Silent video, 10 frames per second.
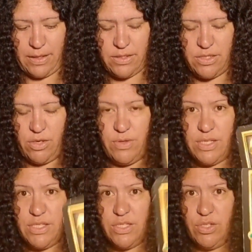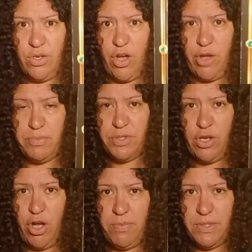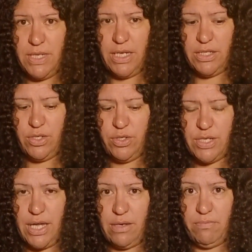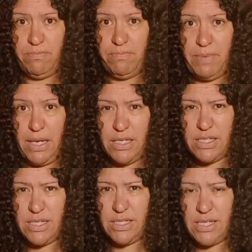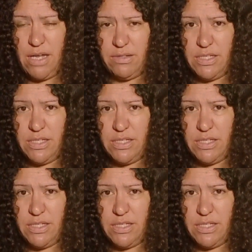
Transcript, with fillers: So this is your hopes. You're hoping that you can balance things out.